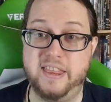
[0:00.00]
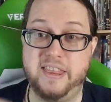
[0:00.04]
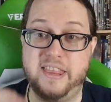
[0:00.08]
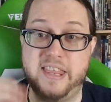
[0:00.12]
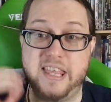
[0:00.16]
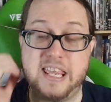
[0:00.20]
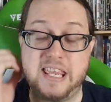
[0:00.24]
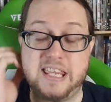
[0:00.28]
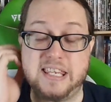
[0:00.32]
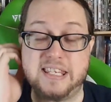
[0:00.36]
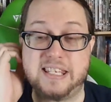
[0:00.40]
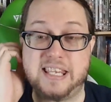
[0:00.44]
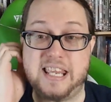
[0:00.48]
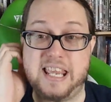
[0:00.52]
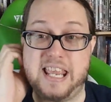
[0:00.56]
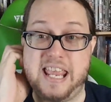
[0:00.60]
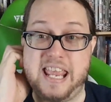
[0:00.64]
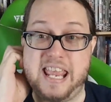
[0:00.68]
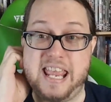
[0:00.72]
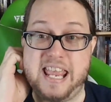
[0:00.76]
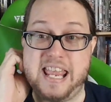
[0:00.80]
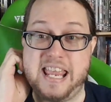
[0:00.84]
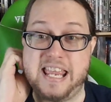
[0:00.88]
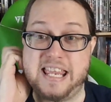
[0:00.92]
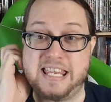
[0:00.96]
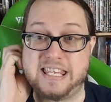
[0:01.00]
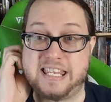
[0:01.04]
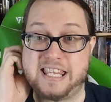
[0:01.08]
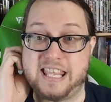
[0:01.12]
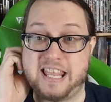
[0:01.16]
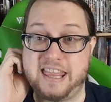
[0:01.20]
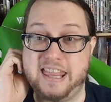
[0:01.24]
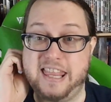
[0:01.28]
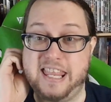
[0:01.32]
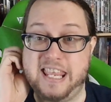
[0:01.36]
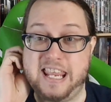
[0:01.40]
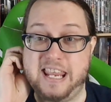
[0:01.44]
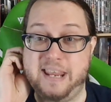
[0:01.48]
This is
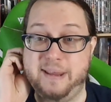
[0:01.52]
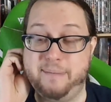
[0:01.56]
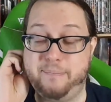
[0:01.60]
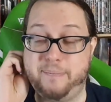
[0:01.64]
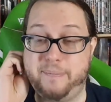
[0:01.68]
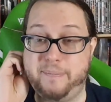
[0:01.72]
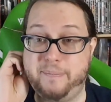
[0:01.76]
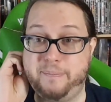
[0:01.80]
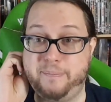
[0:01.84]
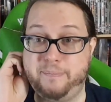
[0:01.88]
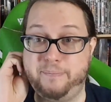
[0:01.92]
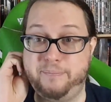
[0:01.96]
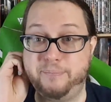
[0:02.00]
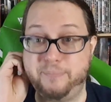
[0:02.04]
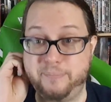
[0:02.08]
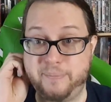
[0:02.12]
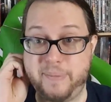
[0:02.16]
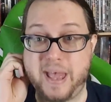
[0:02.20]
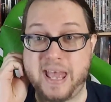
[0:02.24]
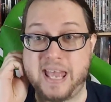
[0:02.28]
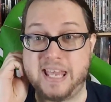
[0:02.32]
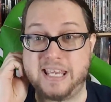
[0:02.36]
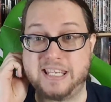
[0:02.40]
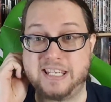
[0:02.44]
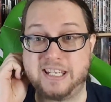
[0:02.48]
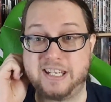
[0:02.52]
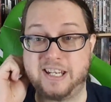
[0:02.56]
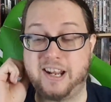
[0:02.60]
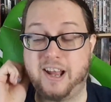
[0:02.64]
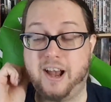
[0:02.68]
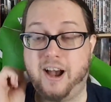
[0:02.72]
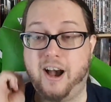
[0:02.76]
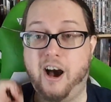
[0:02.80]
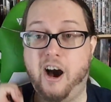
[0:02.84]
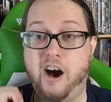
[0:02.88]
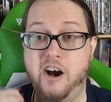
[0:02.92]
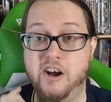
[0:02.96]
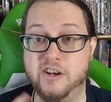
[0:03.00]
the best
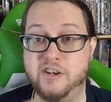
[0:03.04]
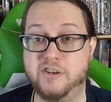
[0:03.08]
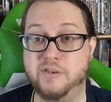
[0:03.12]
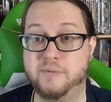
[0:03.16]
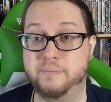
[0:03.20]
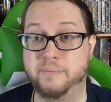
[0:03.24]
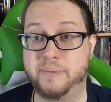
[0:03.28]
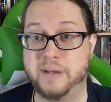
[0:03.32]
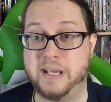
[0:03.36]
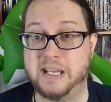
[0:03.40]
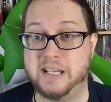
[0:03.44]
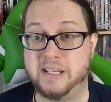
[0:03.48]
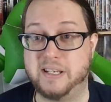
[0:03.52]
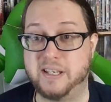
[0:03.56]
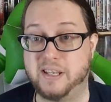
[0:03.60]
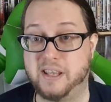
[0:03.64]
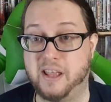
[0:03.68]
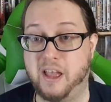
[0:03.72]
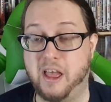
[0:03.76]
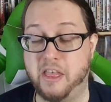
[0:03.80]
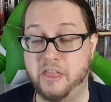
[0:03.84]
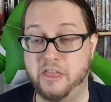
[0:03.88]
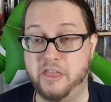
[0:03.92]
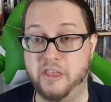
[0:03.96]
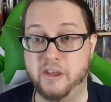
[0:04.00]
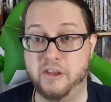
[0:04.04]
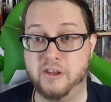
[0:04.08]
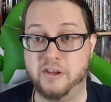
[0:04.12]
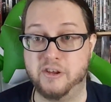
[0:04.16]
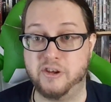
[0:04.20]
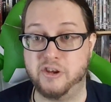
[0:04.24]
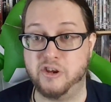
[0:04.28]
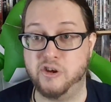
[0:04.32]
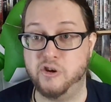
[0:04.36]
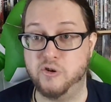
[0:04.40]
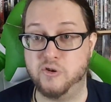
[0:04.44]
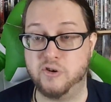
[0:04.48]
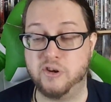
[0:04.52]
item piece that
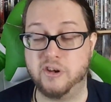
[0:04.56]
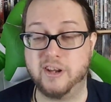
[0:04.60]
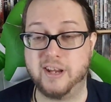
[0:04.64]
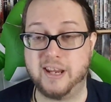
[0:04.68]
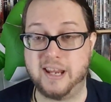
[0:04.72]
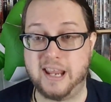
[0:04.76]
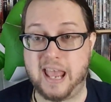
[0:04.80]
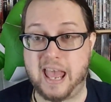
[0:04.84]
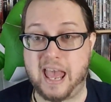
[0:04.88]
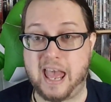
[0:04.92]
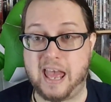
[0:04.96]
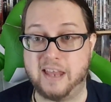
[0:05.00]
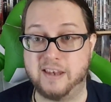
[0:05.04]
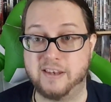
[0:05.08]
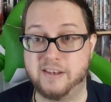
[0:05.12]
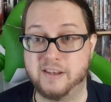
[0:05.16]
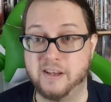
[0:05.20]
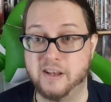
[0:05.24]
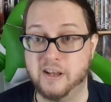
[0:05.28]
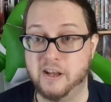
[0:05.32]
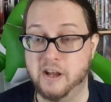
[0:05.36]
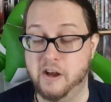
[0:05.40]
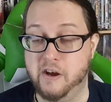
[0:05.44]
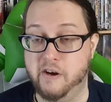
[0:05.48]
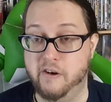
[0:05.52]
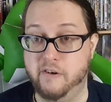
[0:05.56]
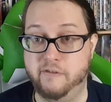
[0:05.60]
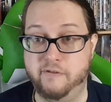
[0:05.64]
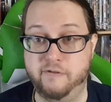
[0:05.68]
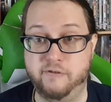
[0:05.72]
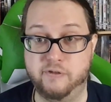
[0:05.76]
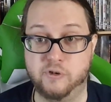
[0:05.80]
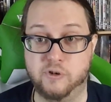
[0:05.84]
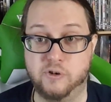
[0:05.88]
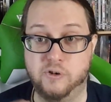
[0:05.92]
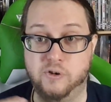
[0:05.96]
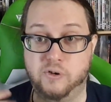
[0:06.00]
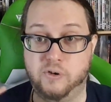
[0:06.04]
you can get
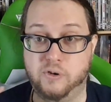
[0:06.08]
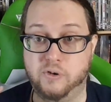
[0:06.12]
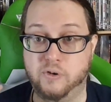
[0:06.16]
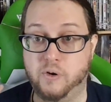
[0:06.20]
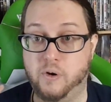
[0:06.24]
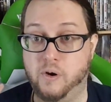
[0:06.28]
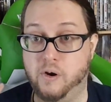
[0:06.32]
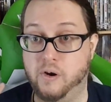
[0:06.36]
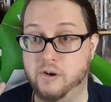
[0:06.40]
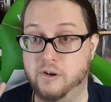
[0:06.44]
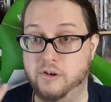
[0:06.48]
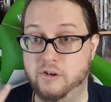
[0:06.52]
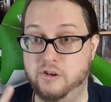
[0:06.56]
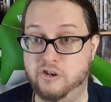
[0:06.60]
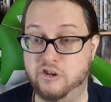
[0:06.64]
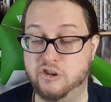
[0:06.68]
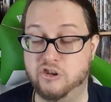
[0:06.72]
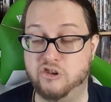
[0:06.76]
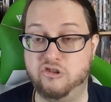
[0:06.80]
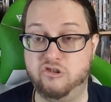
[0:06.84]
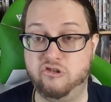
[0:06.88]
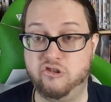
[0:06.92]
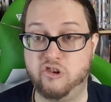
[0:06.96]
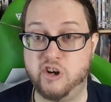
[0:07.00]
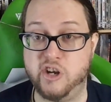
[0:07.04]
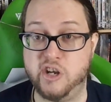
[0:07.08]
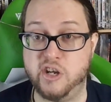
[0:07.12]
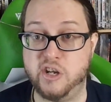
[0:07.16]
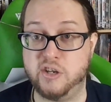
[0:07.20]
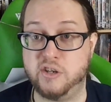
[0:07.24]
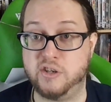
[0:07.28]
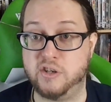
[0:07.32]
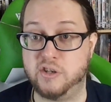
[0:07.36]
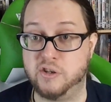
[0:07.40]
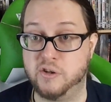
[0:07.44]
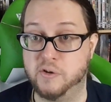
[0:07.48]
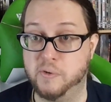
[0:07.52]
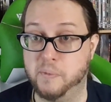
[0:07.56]
for
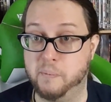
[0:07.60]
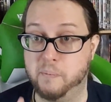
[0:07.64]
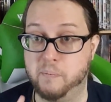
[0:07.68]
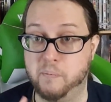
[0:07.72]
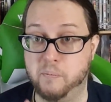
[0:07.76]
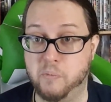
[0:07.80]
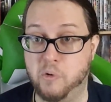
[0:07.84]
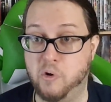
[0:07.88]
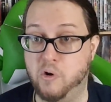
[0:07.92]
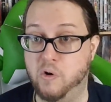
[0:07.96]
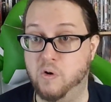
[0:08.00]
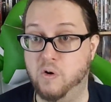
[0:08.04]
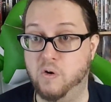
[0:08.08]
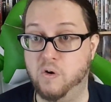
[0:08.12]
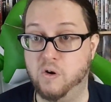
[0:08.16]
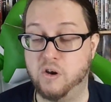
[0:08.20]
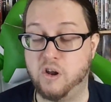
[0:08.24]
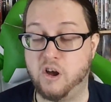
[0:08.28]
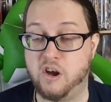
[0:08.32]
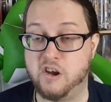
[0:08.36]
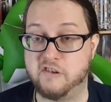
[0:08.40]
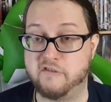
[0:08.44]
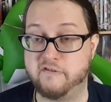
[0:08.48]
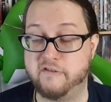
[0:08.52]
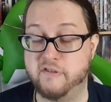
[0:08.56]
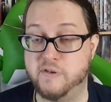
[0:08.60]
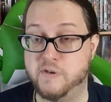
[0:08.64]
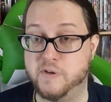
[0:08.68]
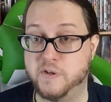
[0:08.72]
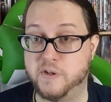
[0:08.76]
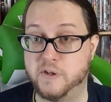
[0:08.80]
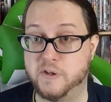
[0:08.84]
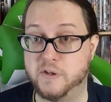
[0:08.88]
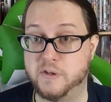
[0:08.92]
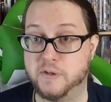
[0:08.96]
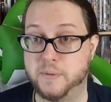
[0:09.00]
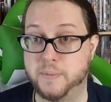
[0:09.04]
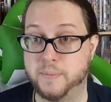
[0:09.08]
destroyers or light
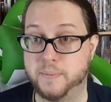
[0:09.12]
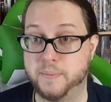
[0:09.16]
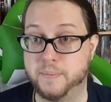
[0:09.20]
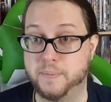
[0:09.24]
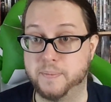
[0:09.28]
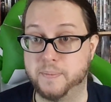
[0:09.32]
cruisers,